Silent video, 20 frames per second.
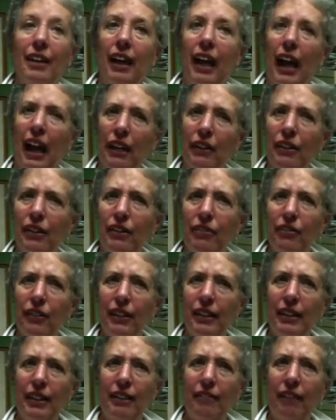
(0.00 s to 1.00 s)
How are you
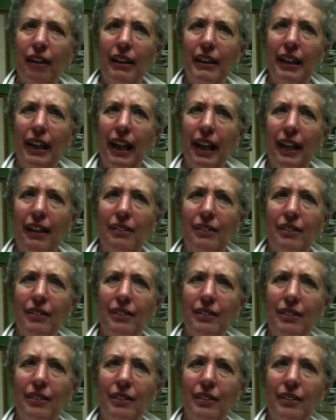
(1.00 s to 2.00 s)
feeling right now,
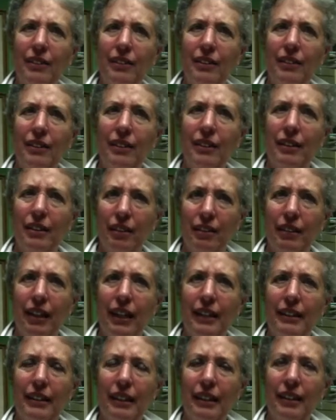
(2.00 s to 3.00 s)

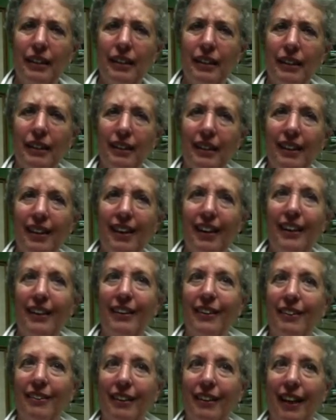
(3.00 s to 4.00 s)
Yolanda?
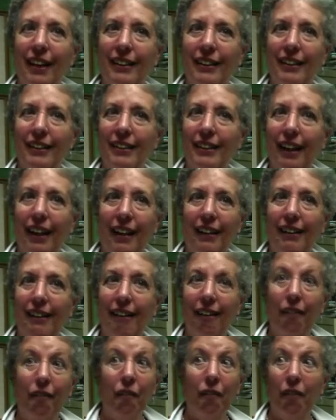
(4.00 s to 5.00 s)
Yolanda said,
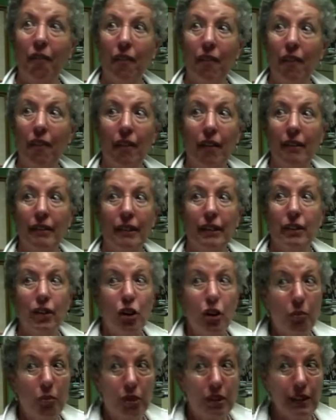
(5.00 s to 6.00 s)
there's no
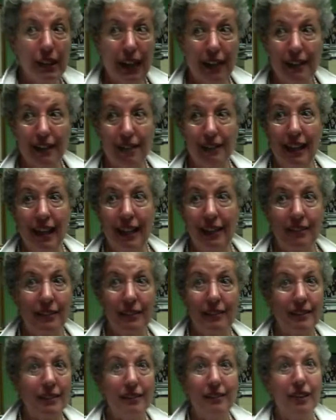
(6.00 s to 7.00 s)
more dark cloud.
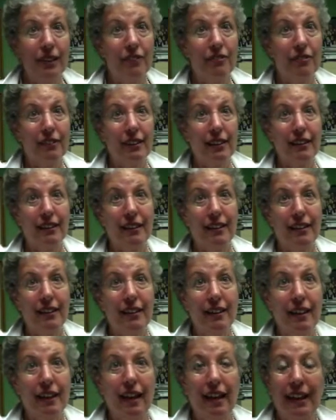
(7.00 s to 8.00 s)
It's lifted.
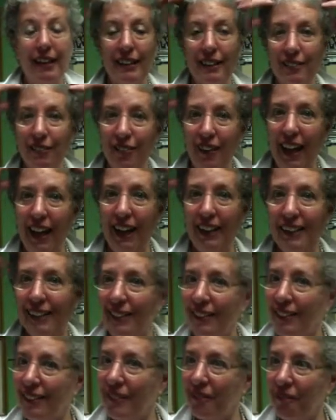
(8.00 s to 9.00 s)
And in fact,
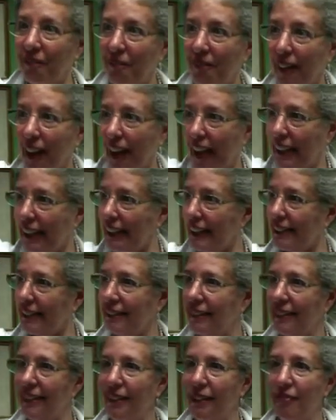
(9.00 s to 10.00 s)
I can
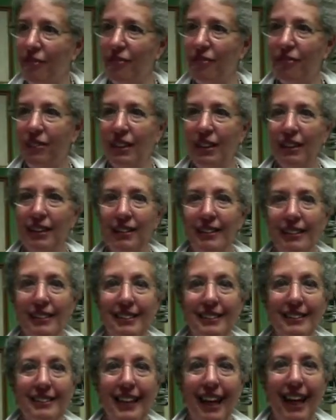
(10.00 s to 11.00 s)
feel the
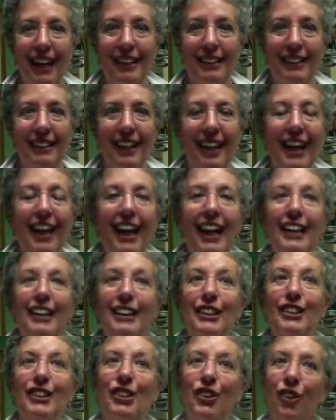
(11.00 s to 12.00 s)
sun and
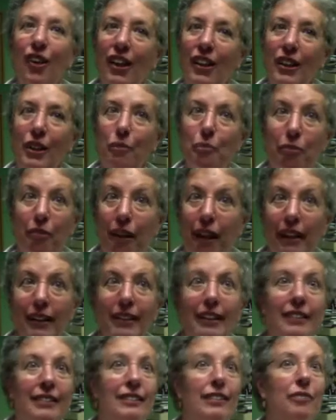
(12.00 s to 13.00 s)
enjoy the
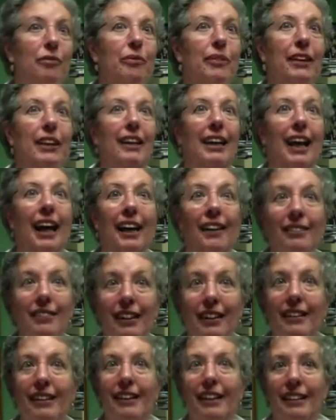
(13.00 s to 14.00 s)
brightness of being out
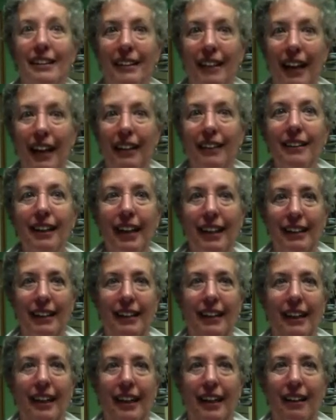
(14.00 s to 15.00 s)
in the daylight
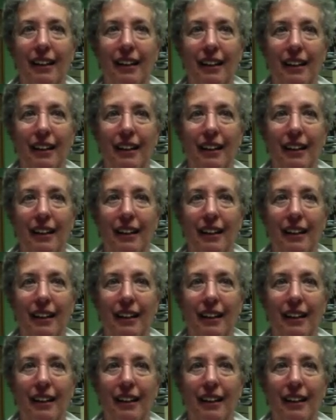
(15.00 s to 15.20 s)
again.